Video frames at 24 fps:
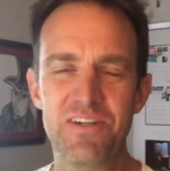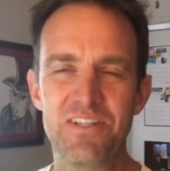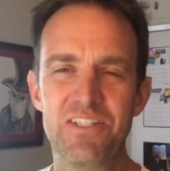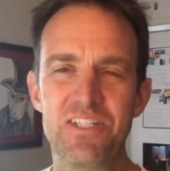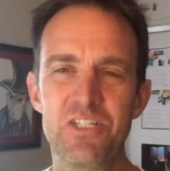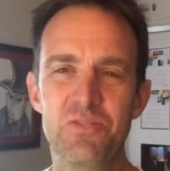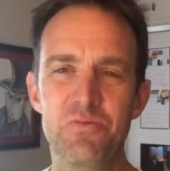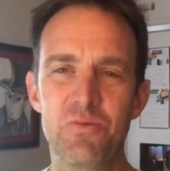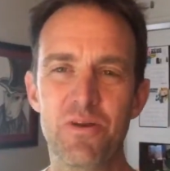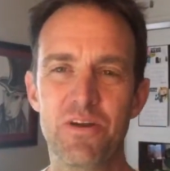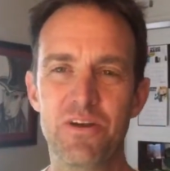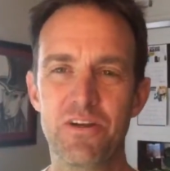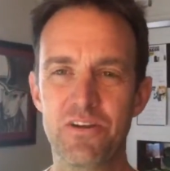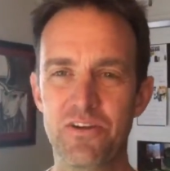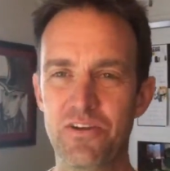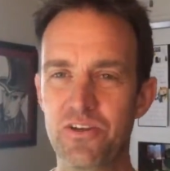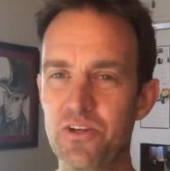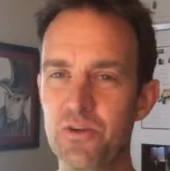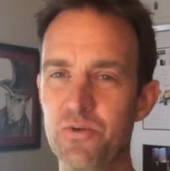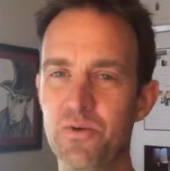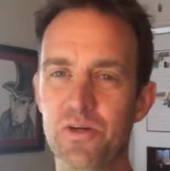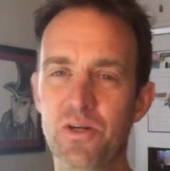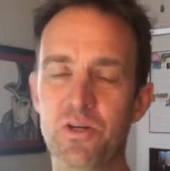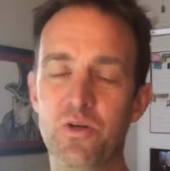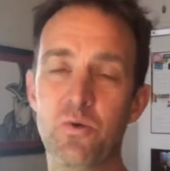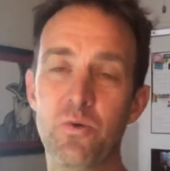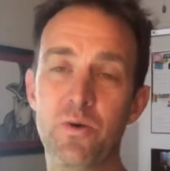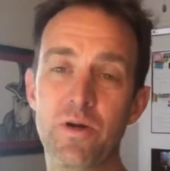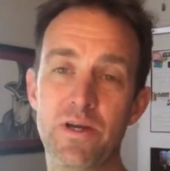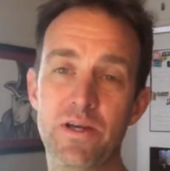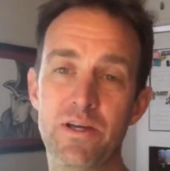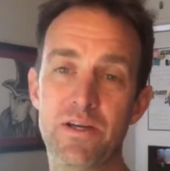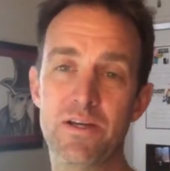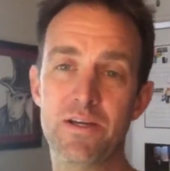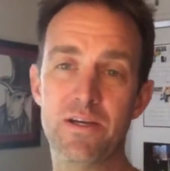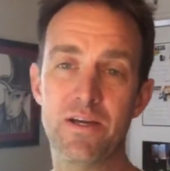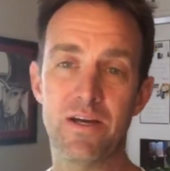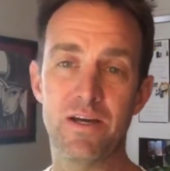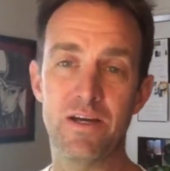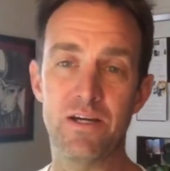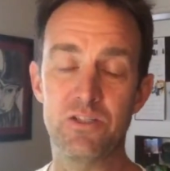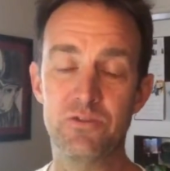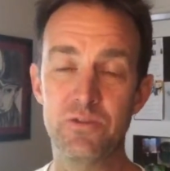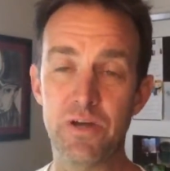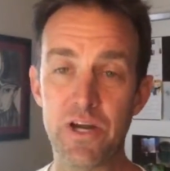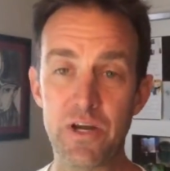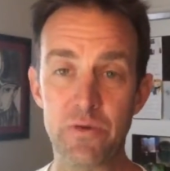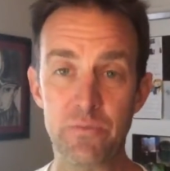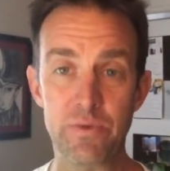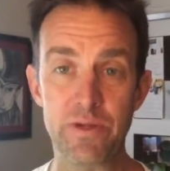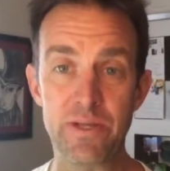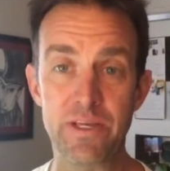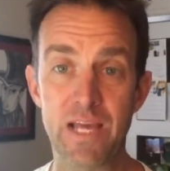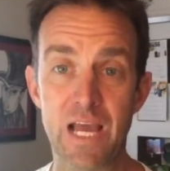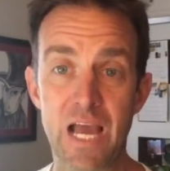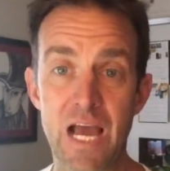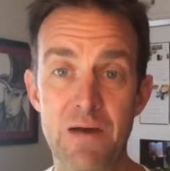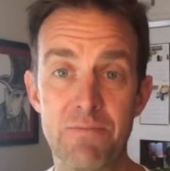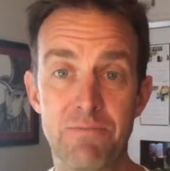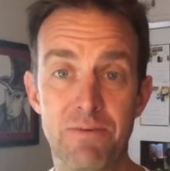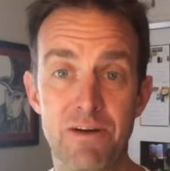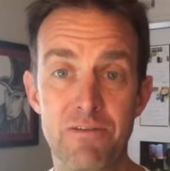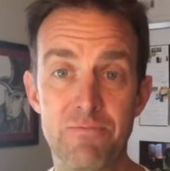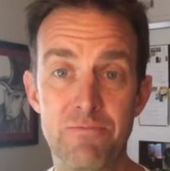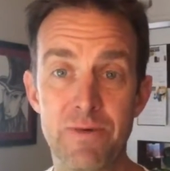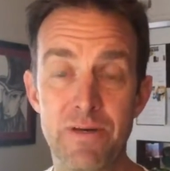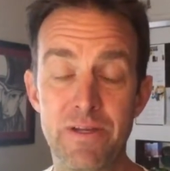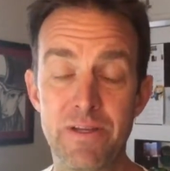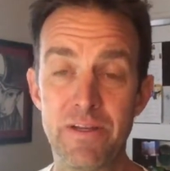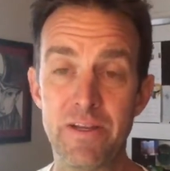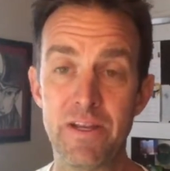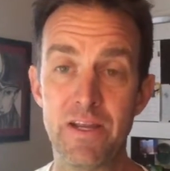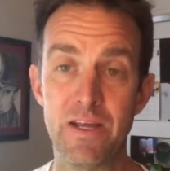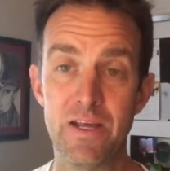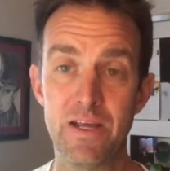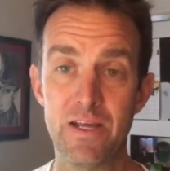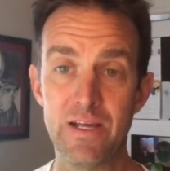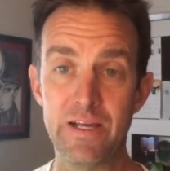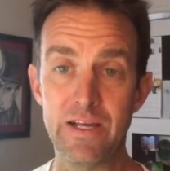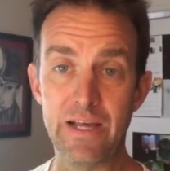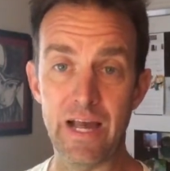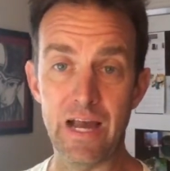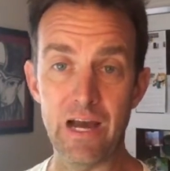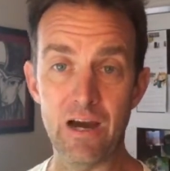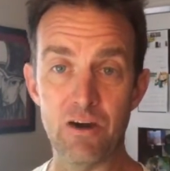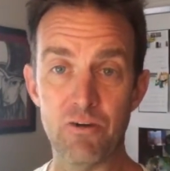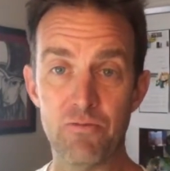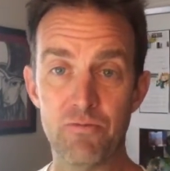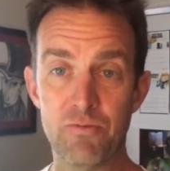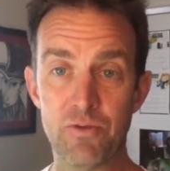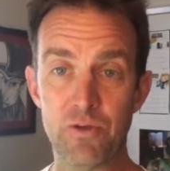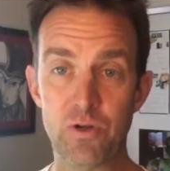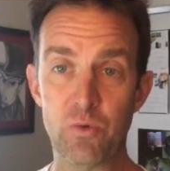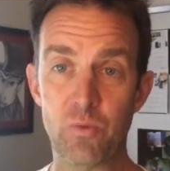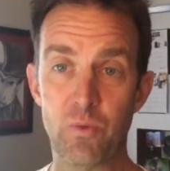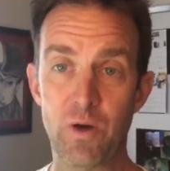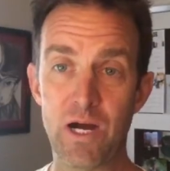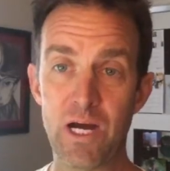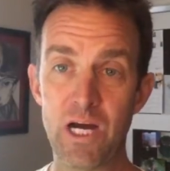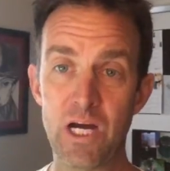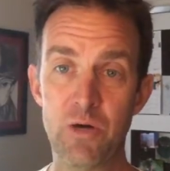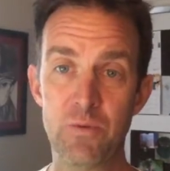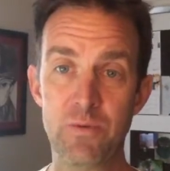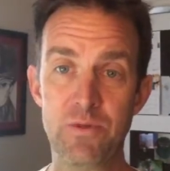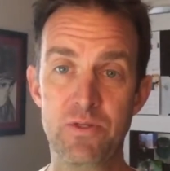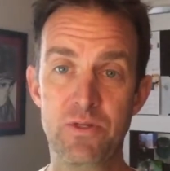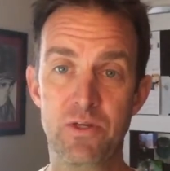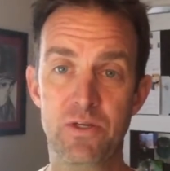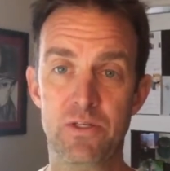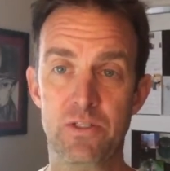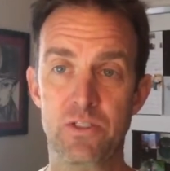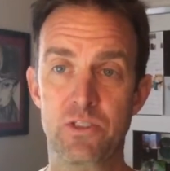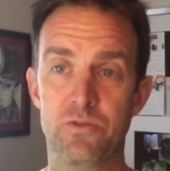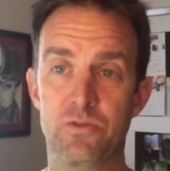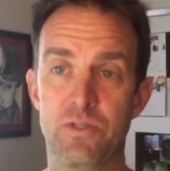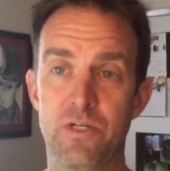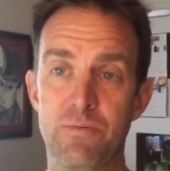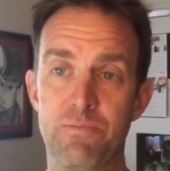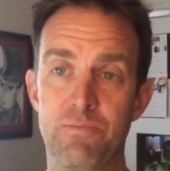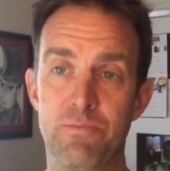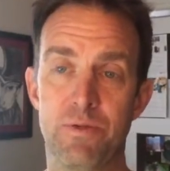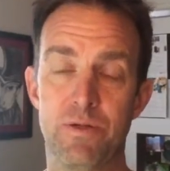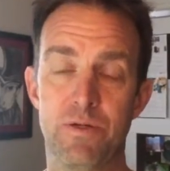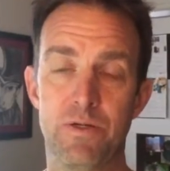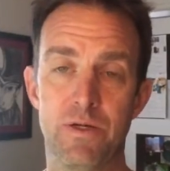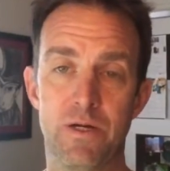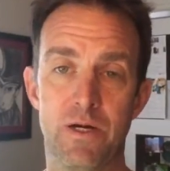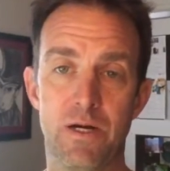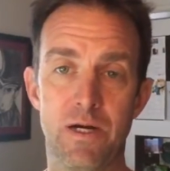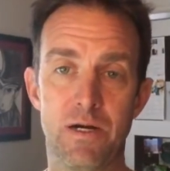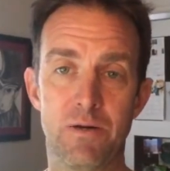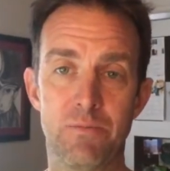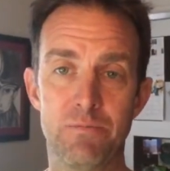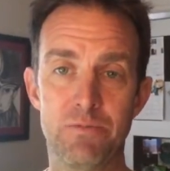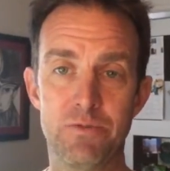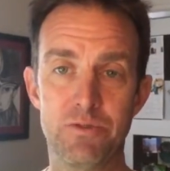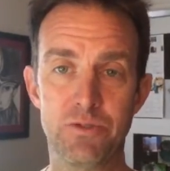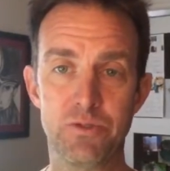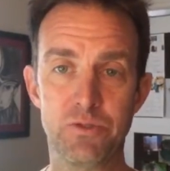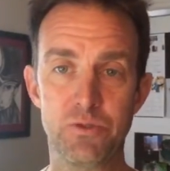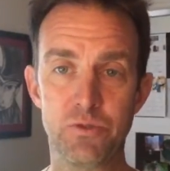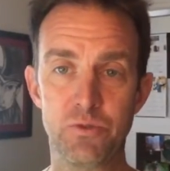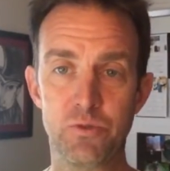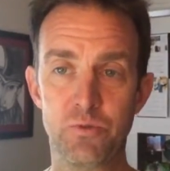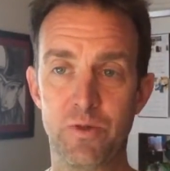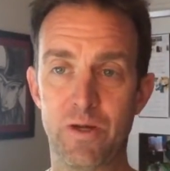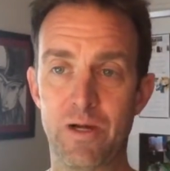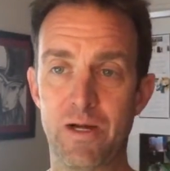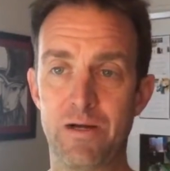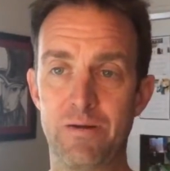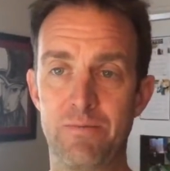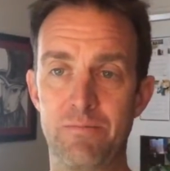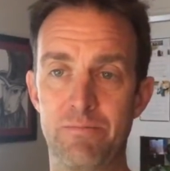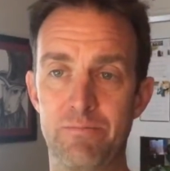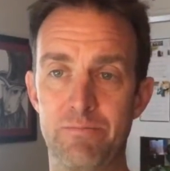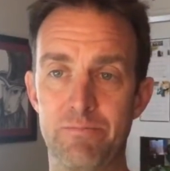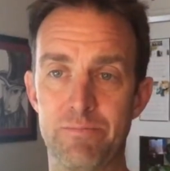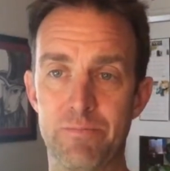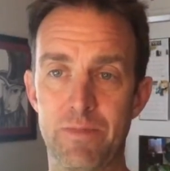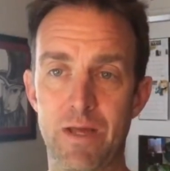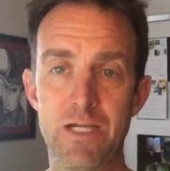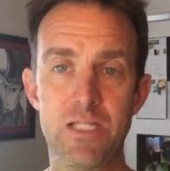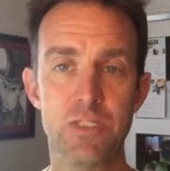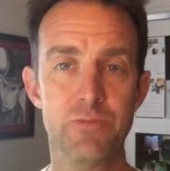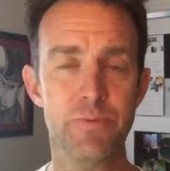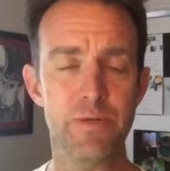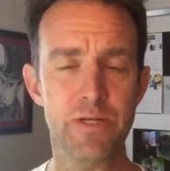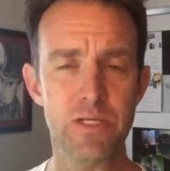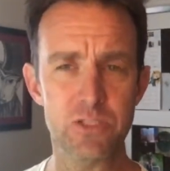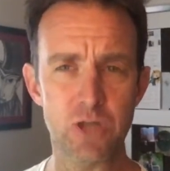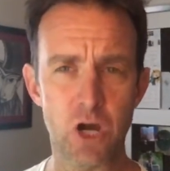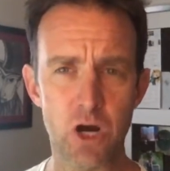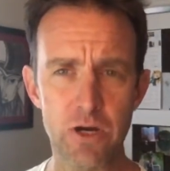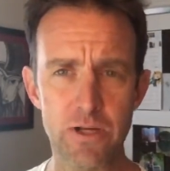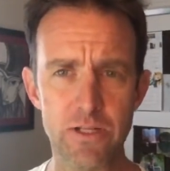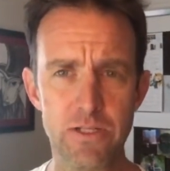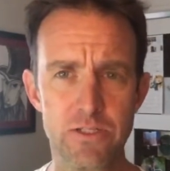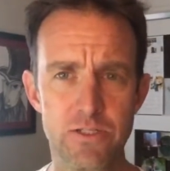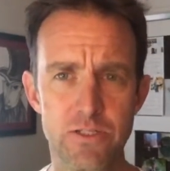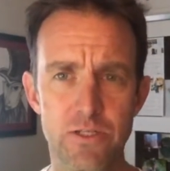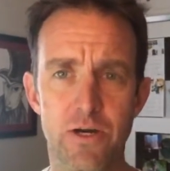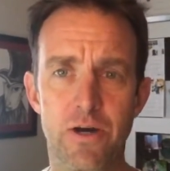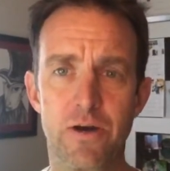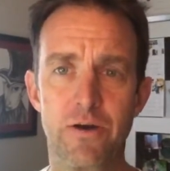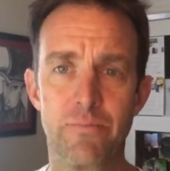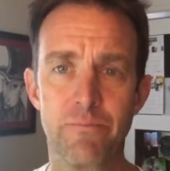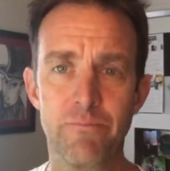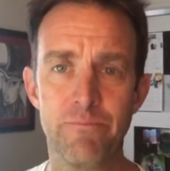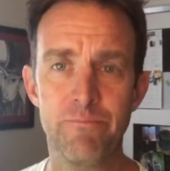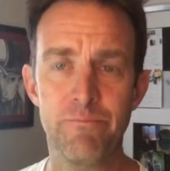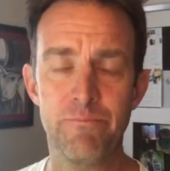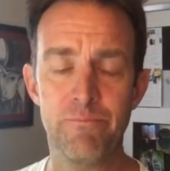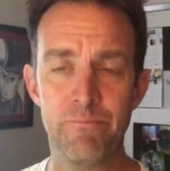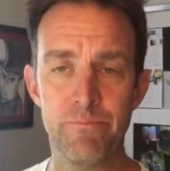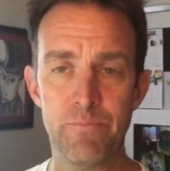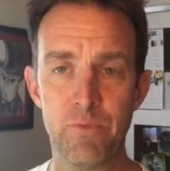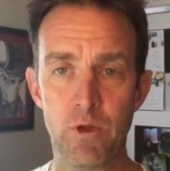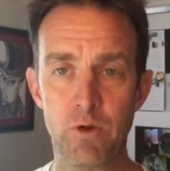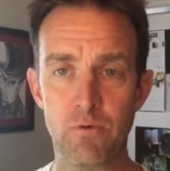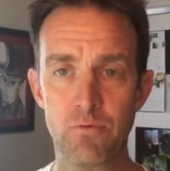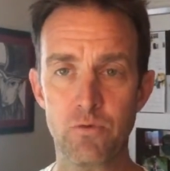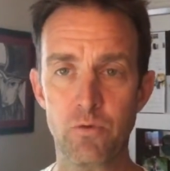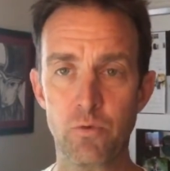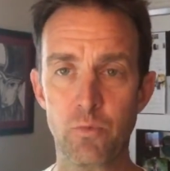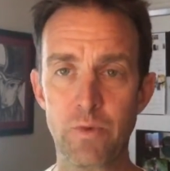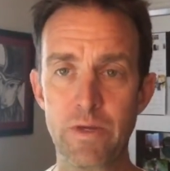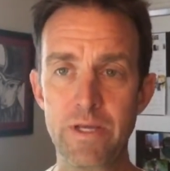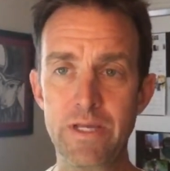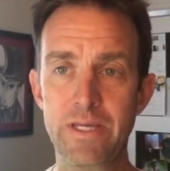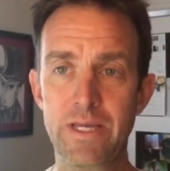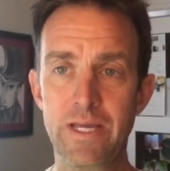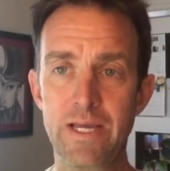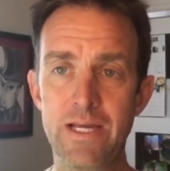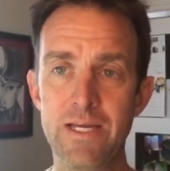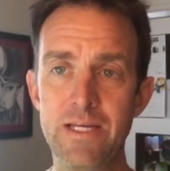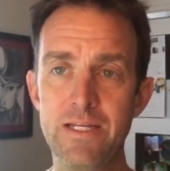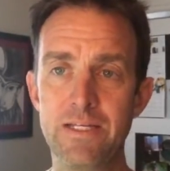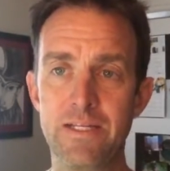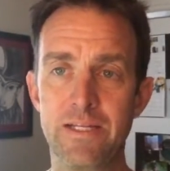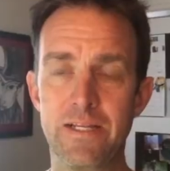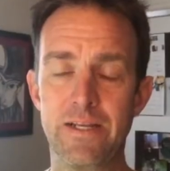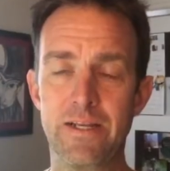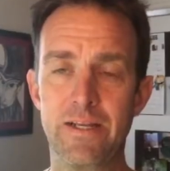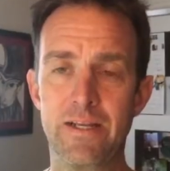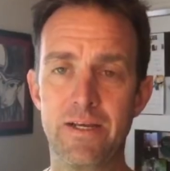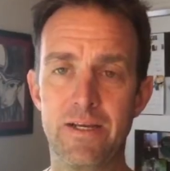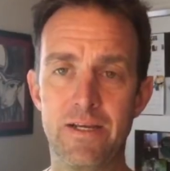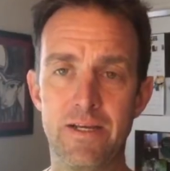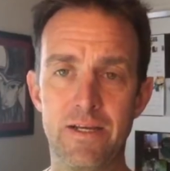Just wanted to do a quick trading recap. I've been out for a little while. We took a trip up to Hot Springs, Arkansas over the weekend and